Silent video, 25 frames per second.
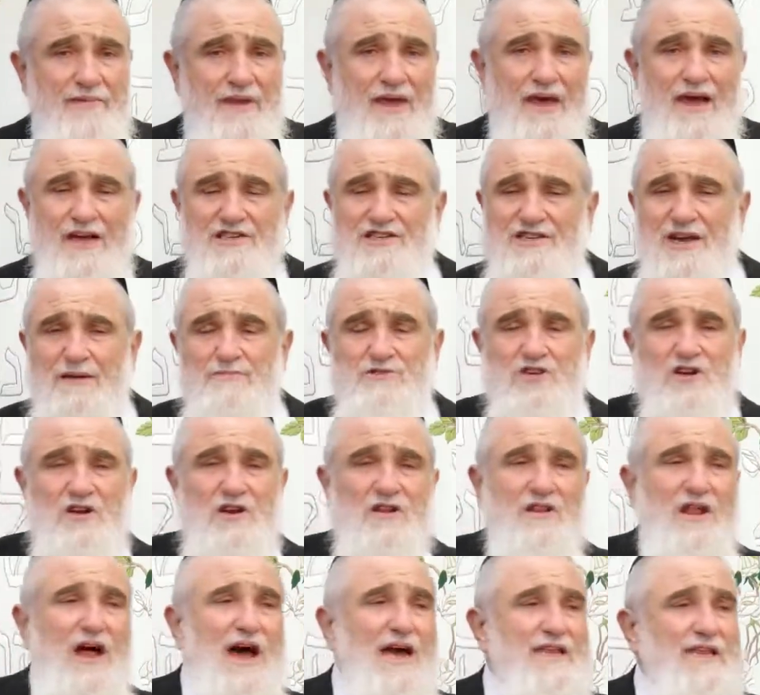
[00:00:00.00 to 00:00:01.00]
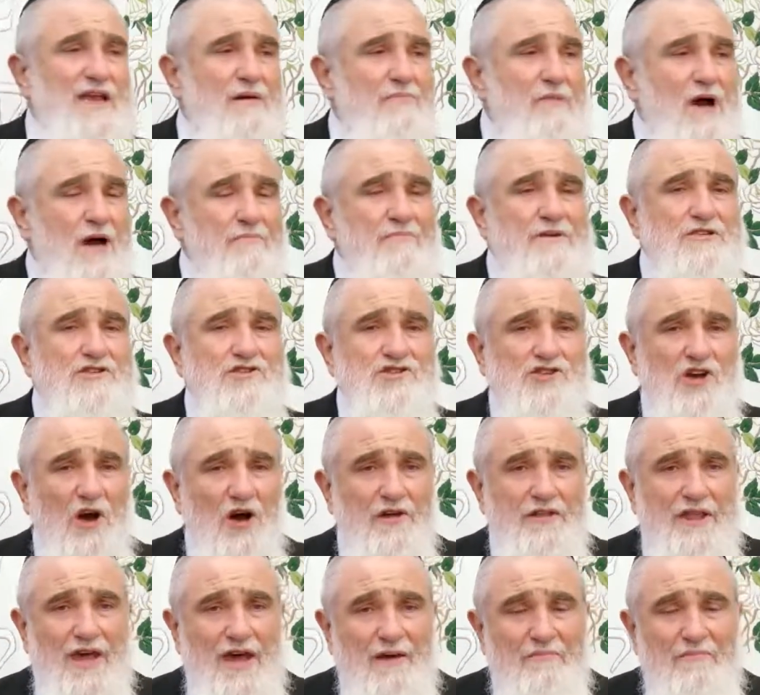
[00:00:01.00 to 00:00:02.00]
And Hashem's going to line them up and
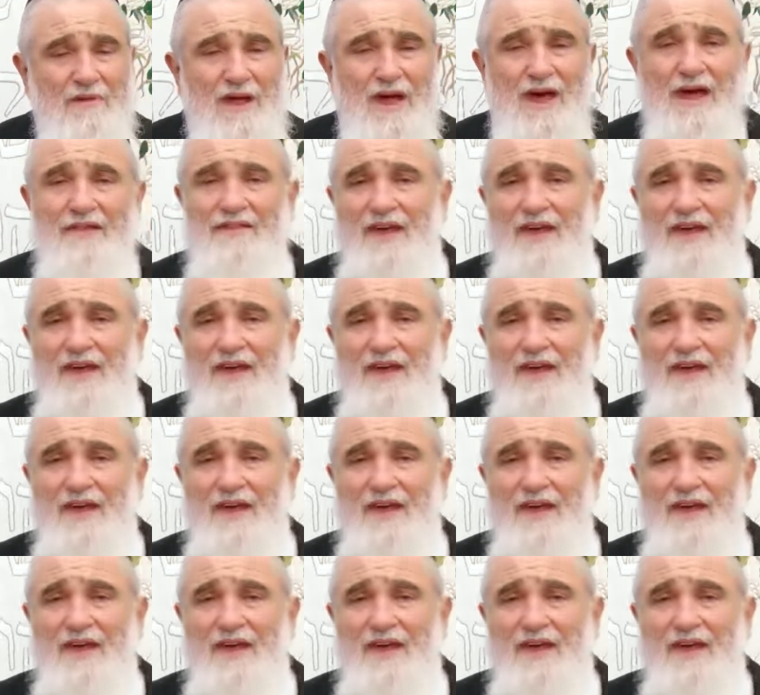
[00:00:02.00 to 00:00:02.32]
show them